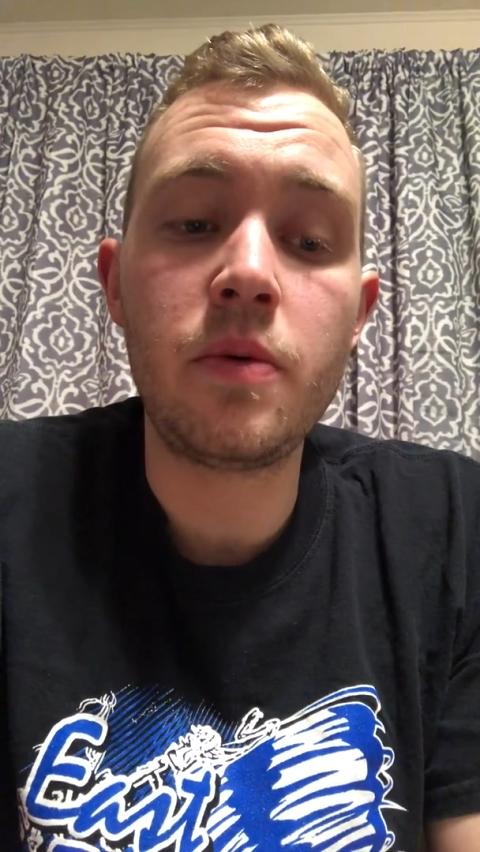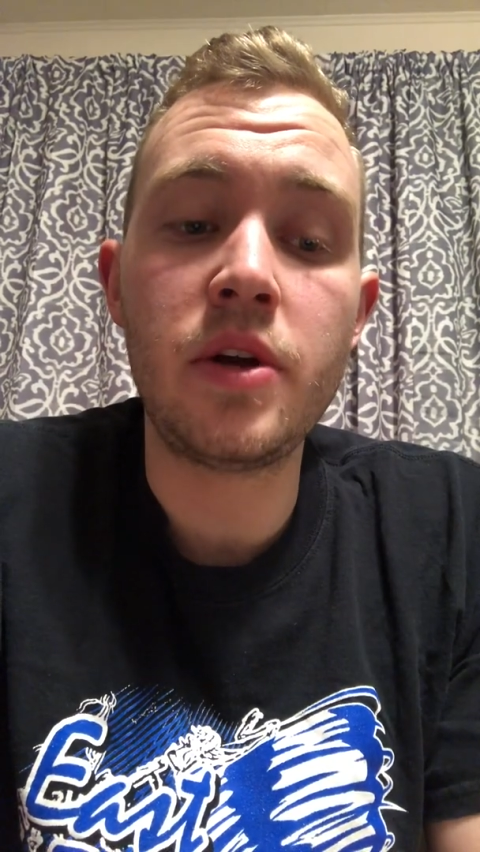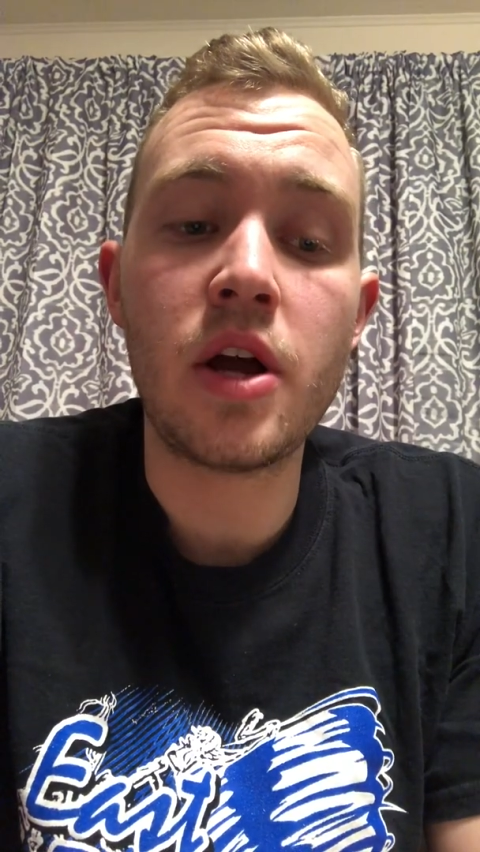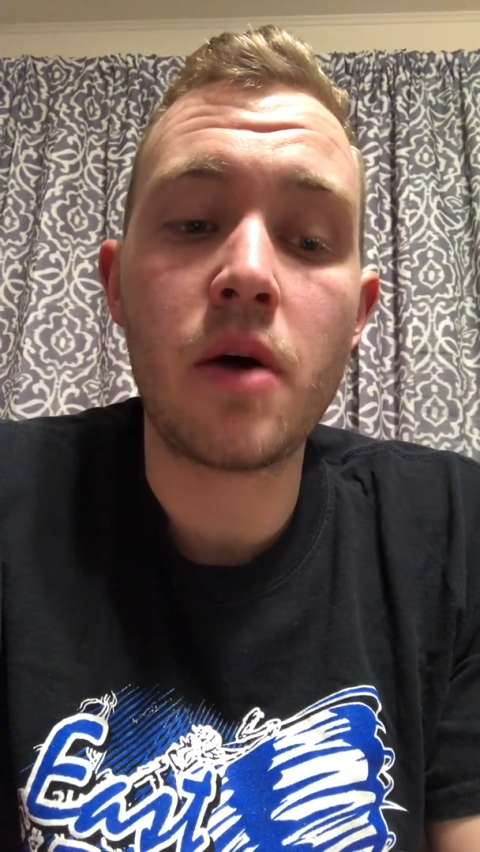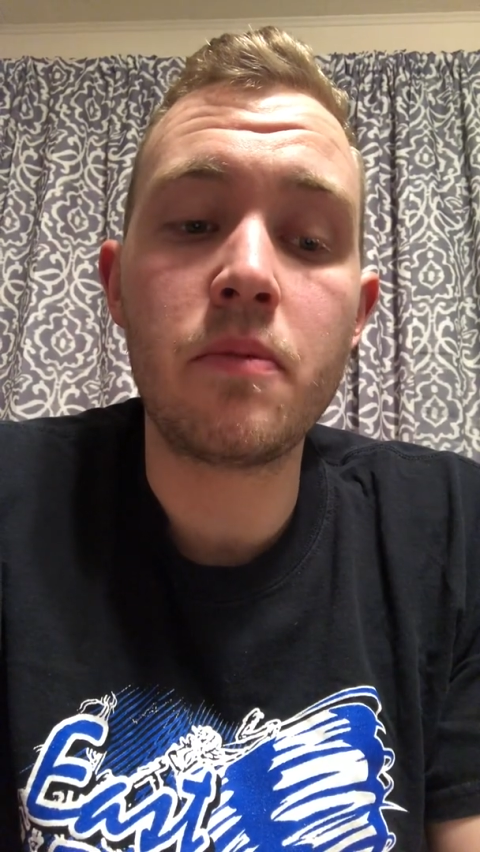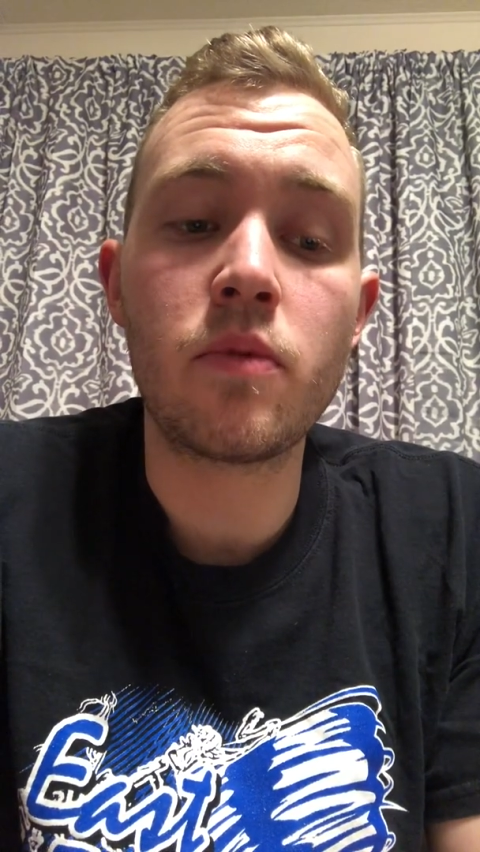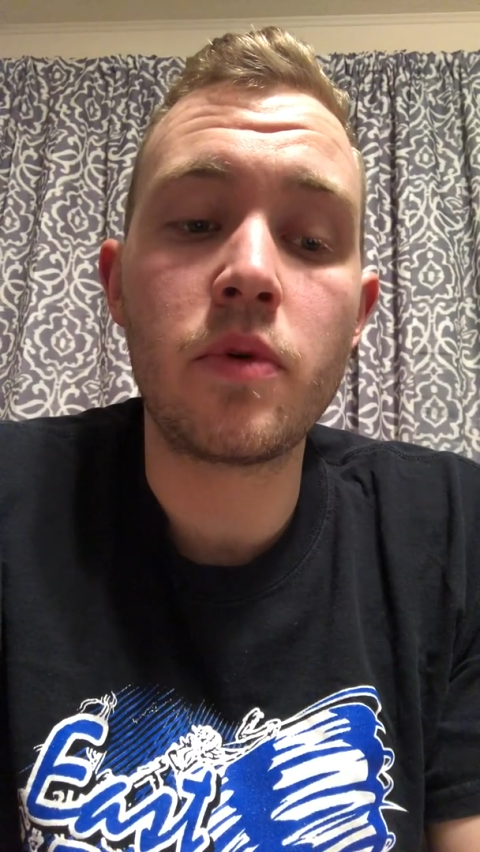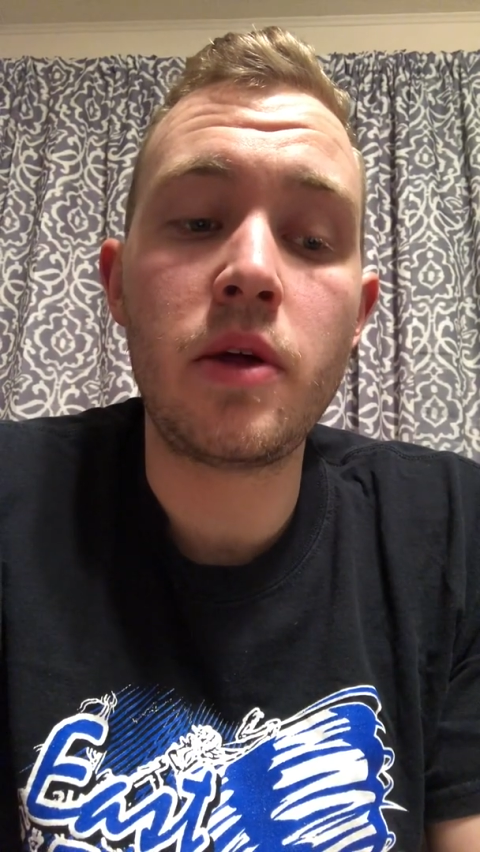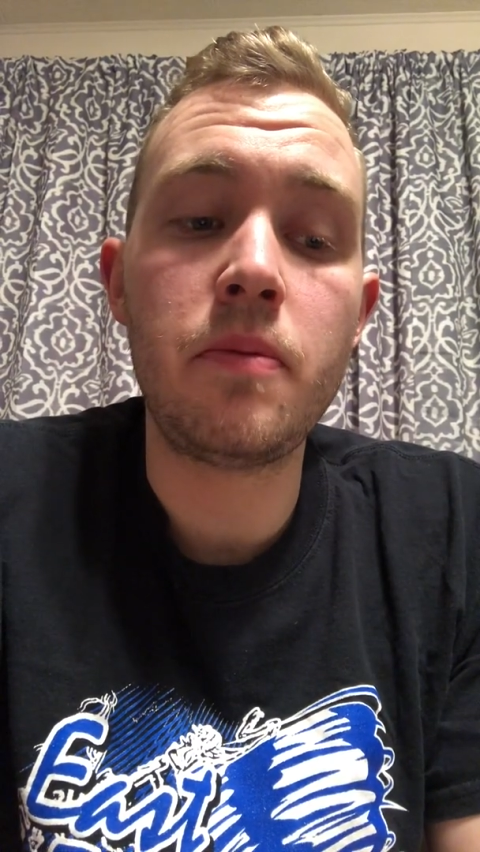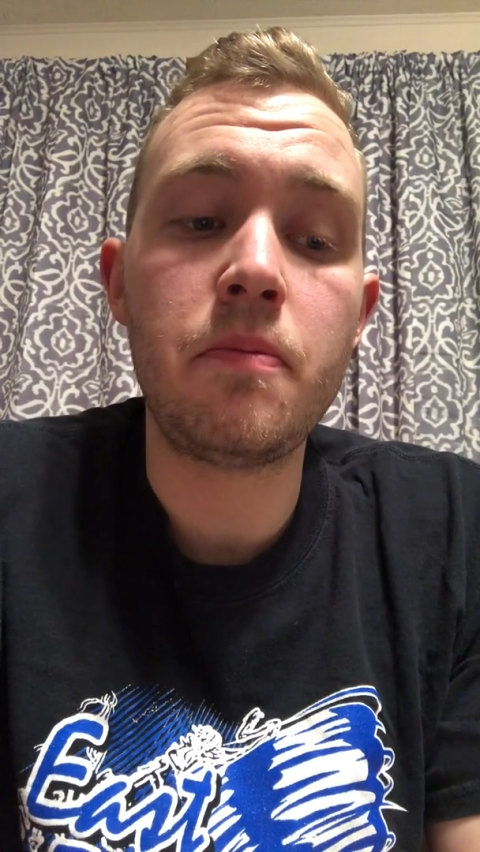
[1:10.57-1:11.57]
would not
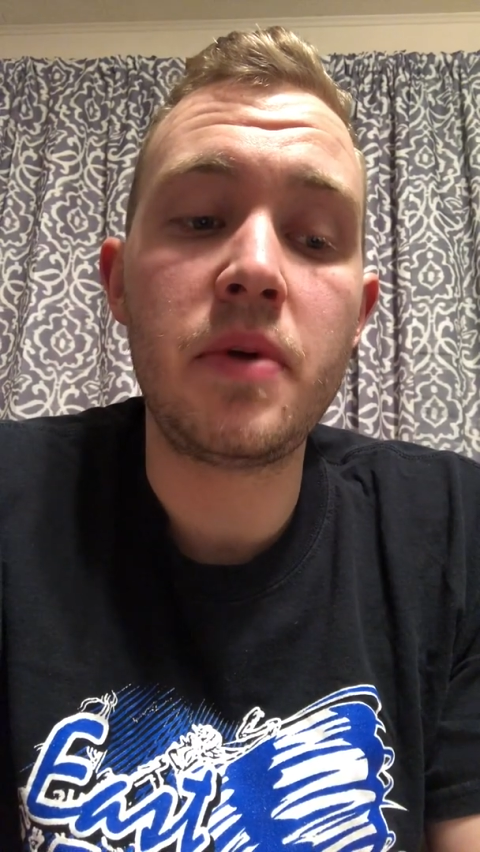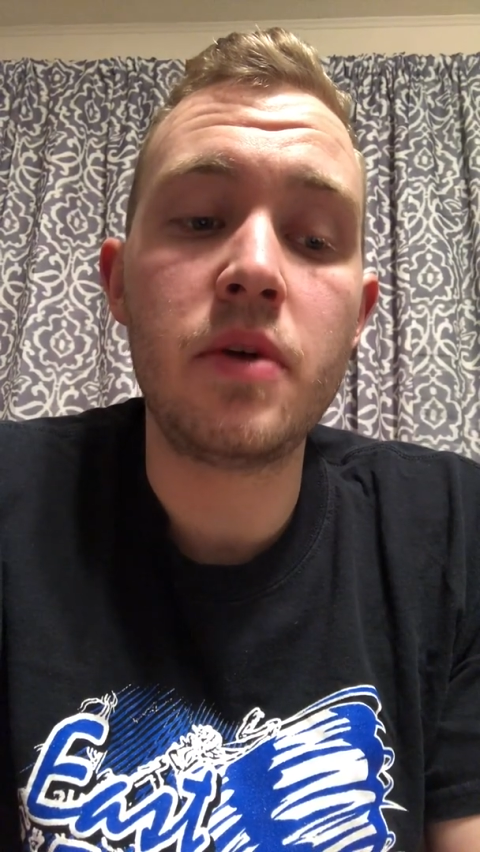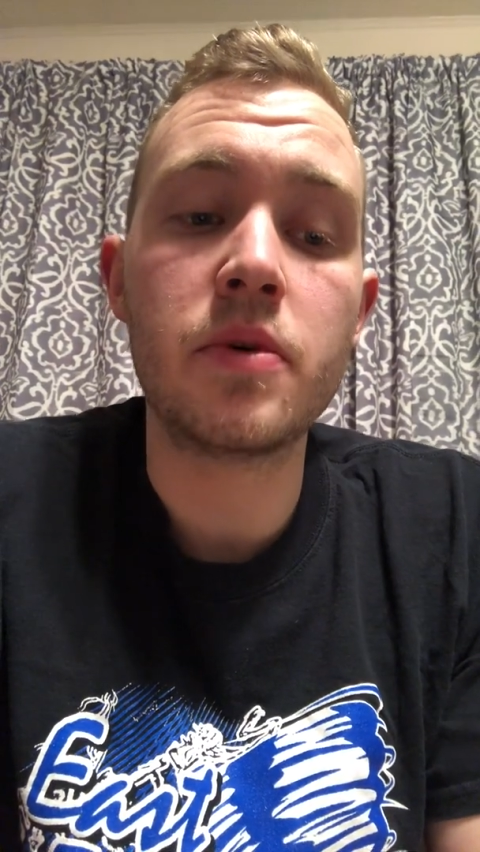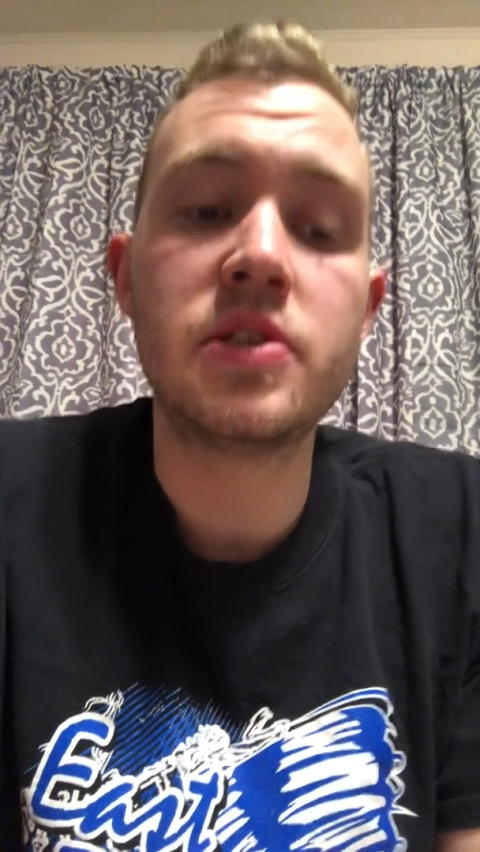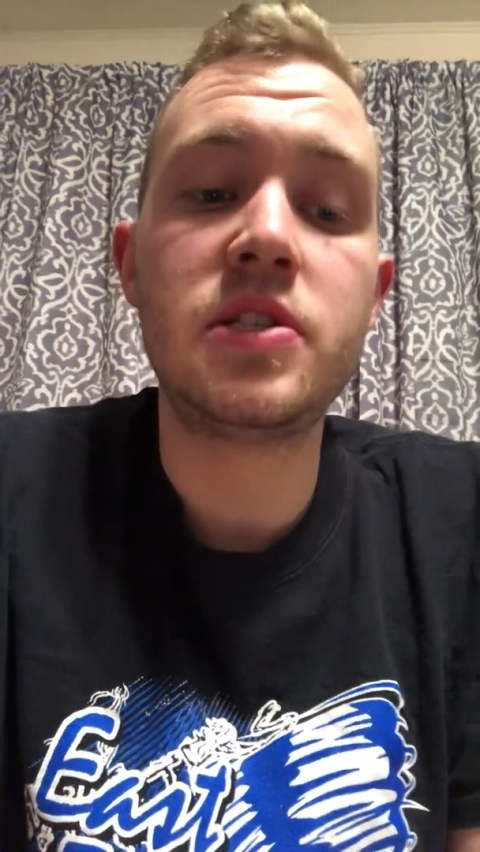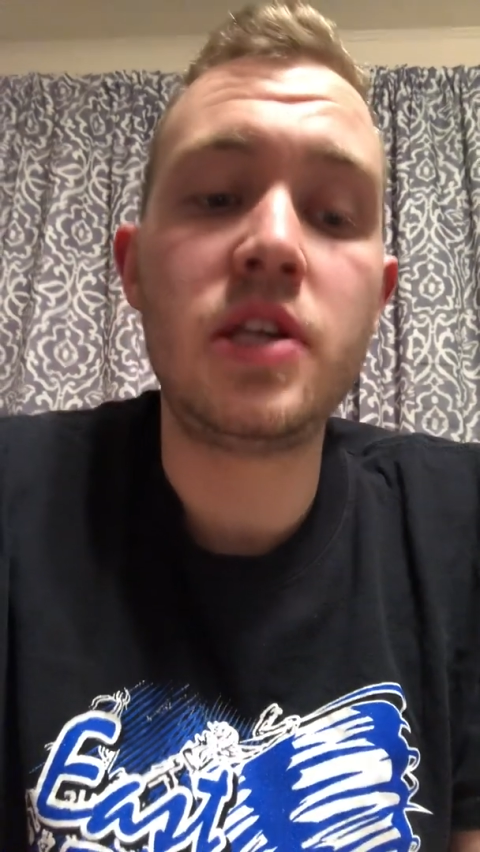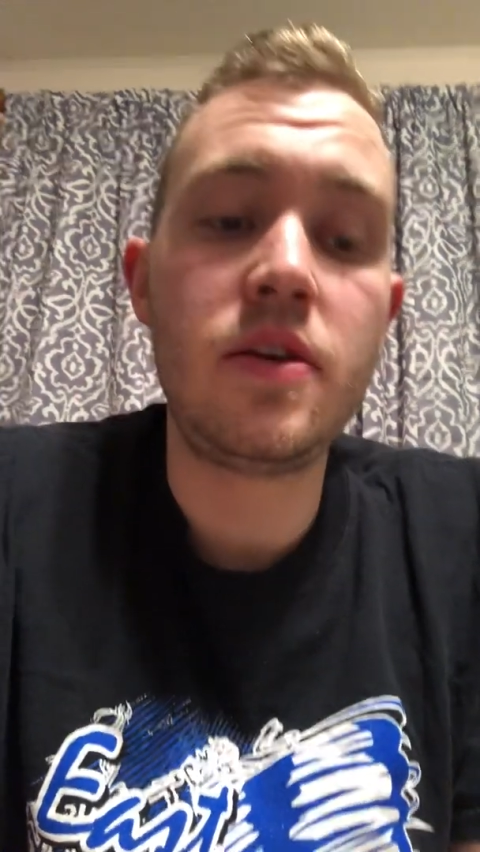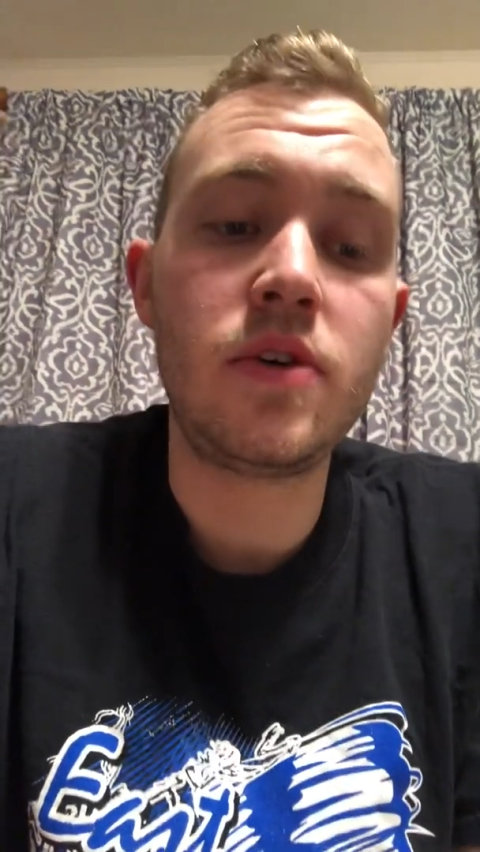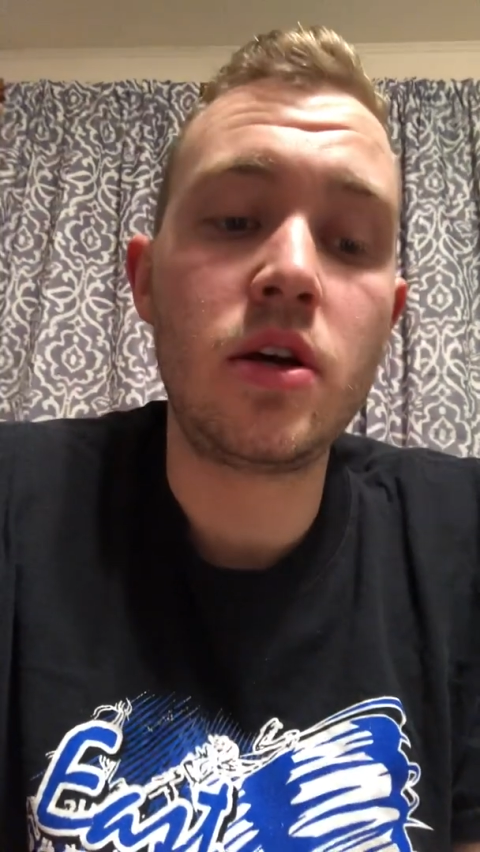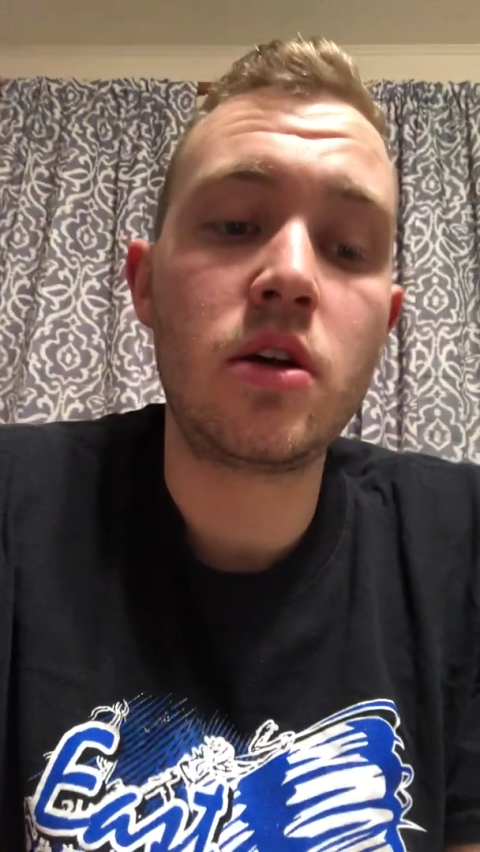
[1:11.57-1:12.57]
be
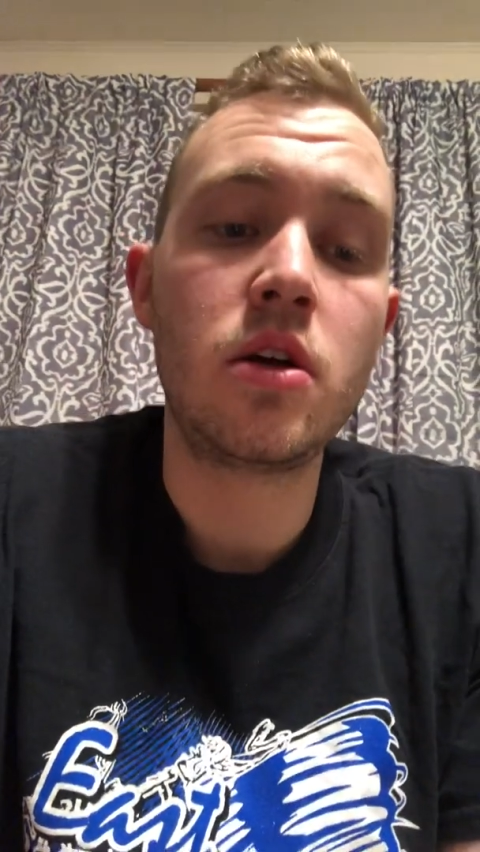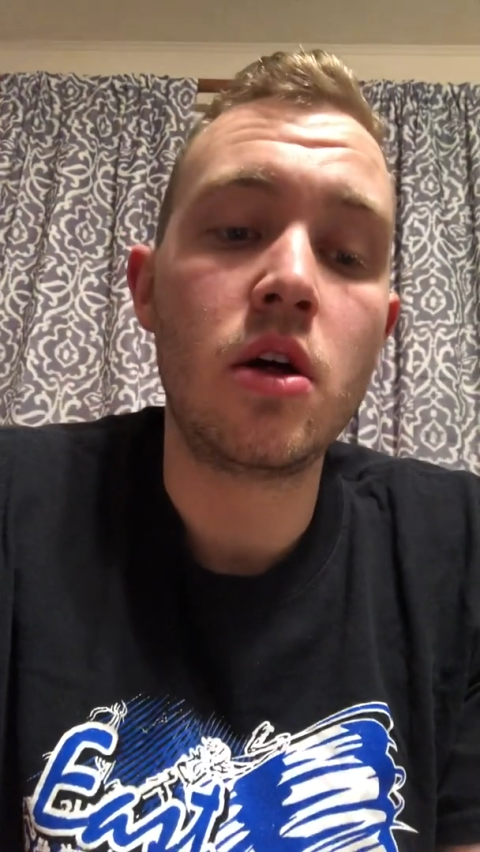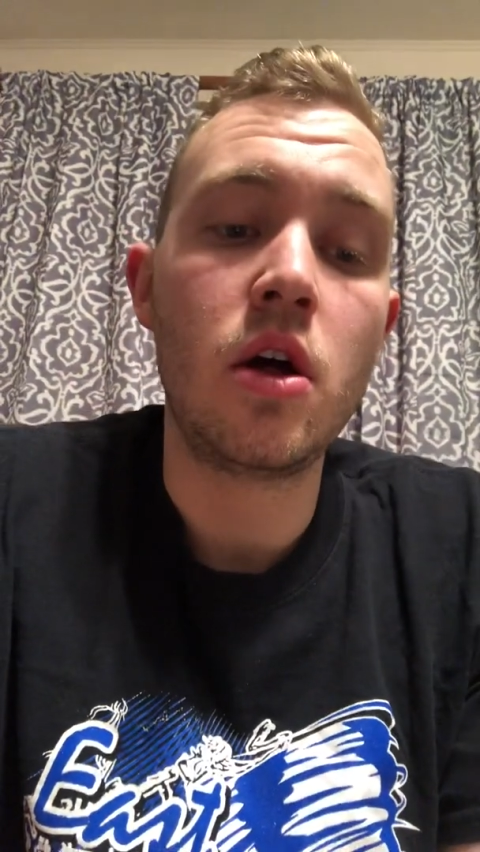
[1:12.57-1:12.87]
receiving